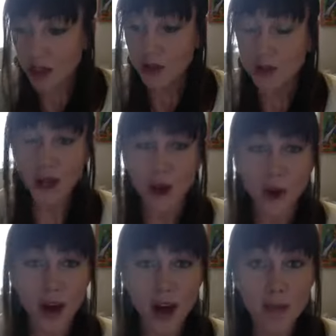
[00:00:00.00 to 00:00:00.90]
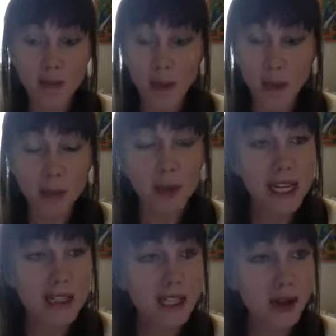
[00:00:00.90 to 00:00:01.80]
So by
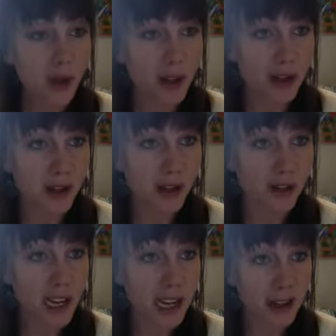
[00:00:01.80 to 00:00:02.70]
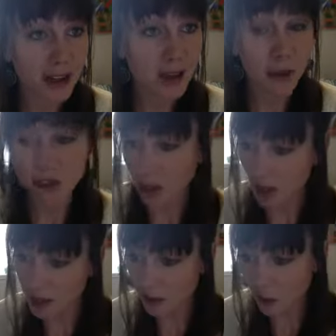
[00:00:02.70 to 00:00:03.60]
placing oils on our feet, and especially
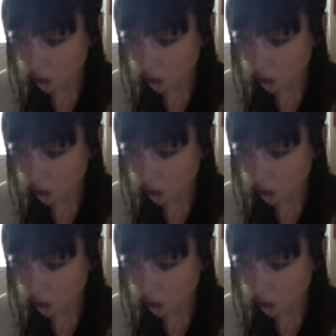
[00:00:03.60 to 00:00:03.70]
on different